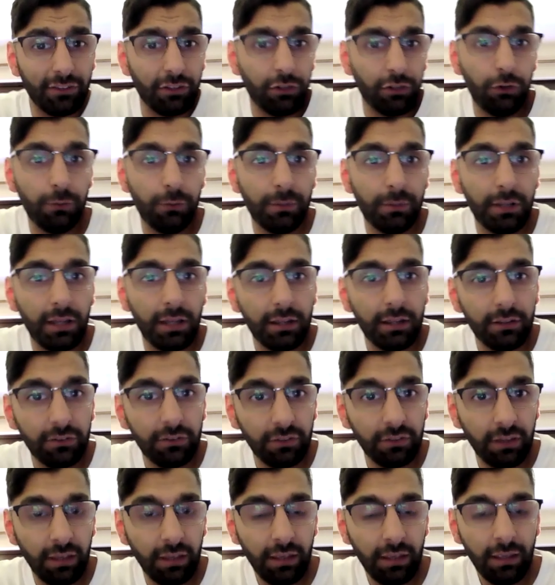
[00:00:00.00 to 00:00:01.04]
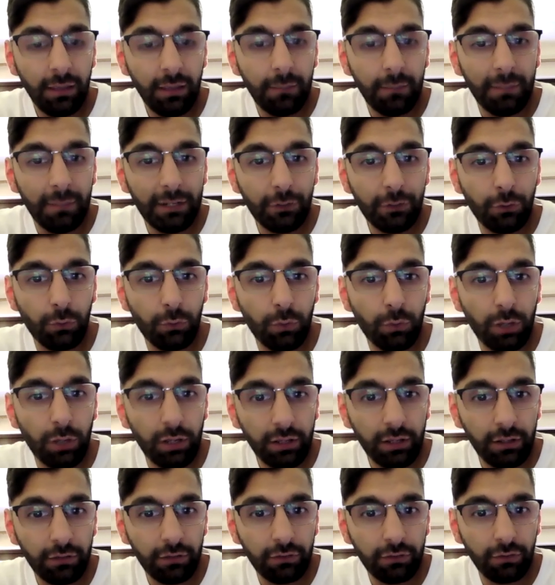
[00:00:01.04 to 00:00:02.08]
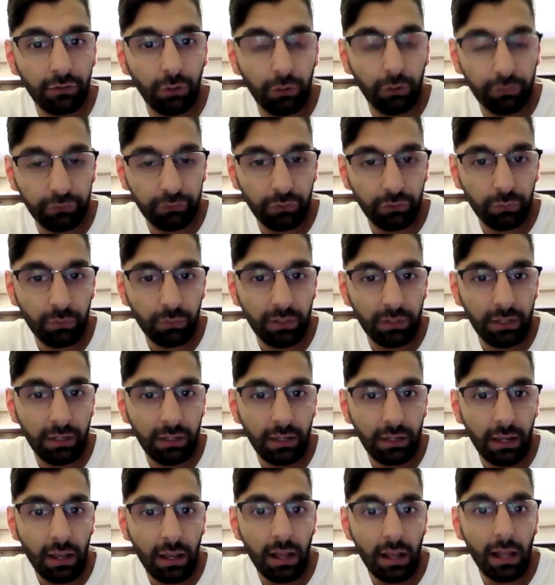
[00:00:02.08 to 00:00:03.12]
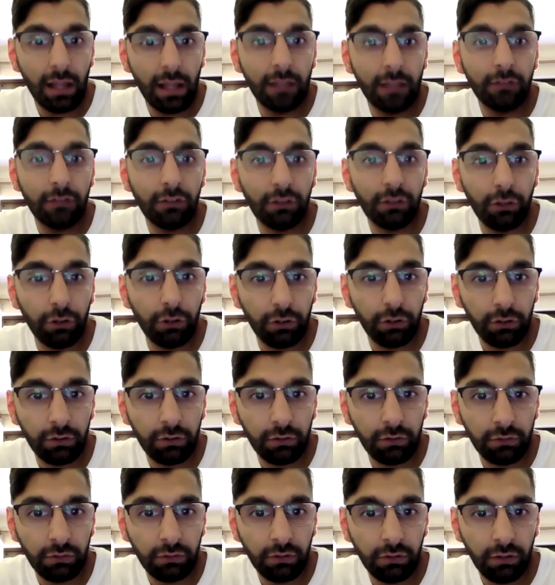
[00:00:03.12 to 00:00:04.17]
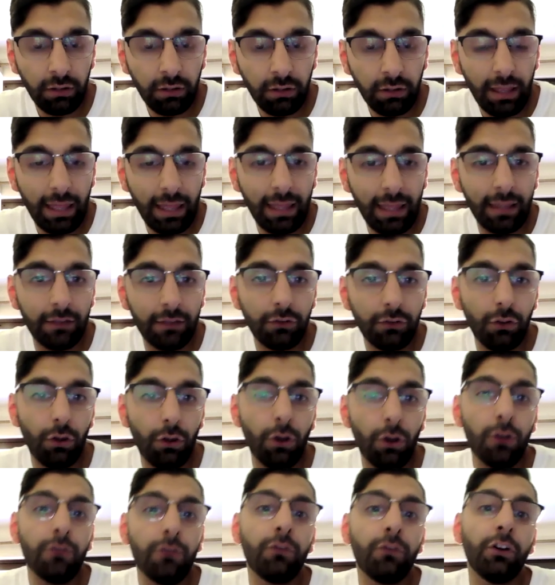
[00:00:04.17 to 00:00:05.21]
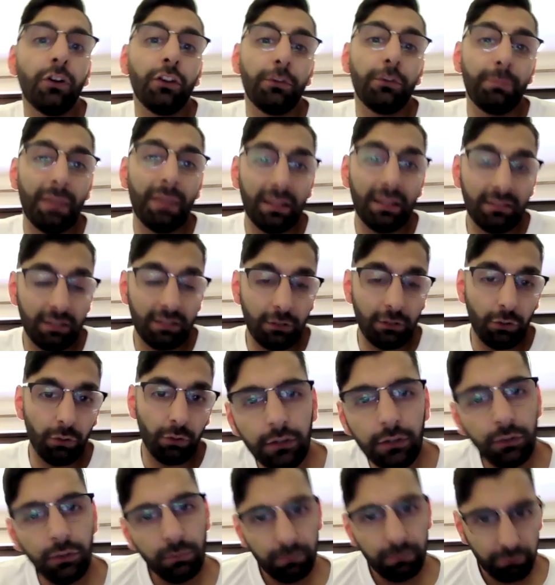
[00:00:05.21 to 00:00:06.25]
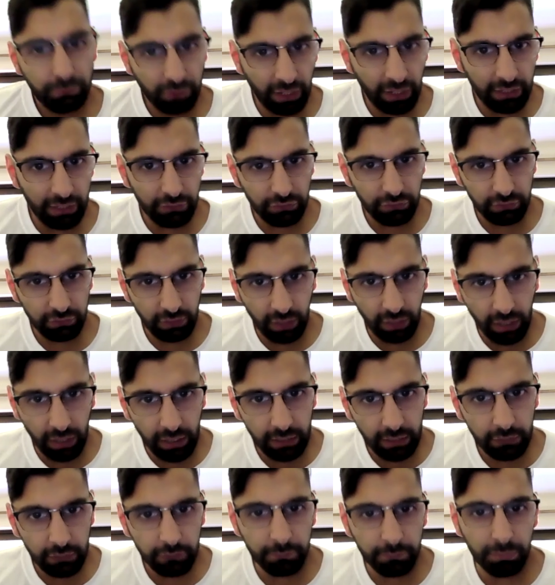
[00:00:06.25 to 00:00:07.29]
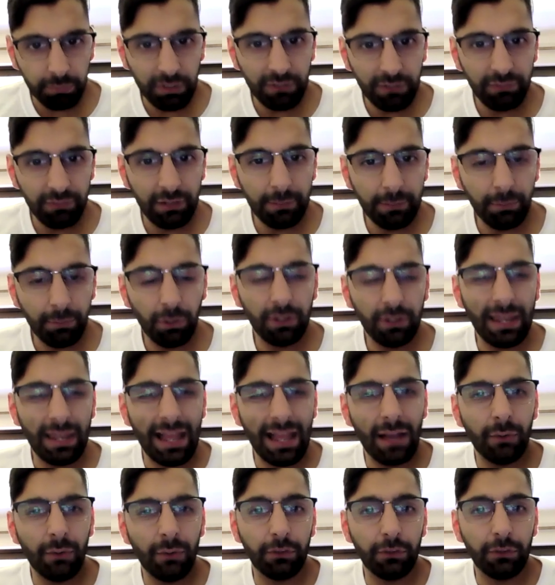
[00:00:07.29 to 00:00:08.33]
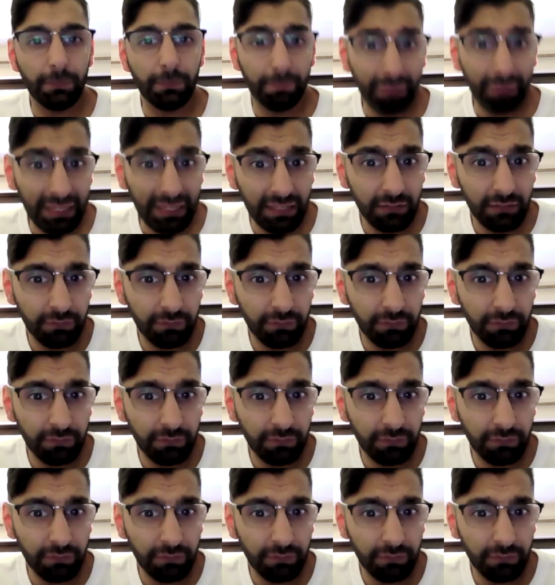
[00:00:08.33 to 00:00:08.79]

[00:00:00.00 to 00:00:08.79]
humanise medical workers. Often we're underlooked and over-expected of. You touched kind of briefly upon how it's been